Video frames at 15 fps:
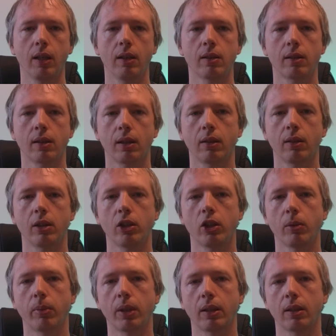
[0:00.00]
instead
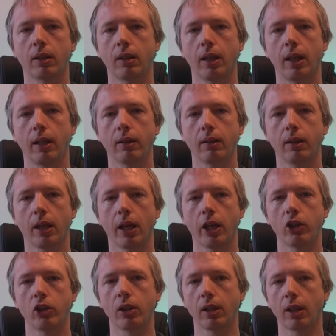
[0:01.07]
Digibeta and
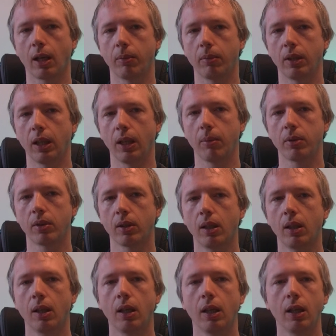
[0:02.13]
HDCam tapes,
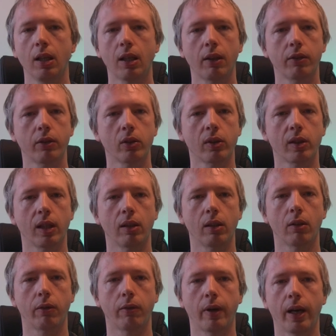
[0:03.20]
enough to send
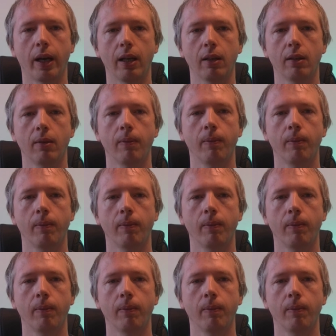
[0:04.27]
a file.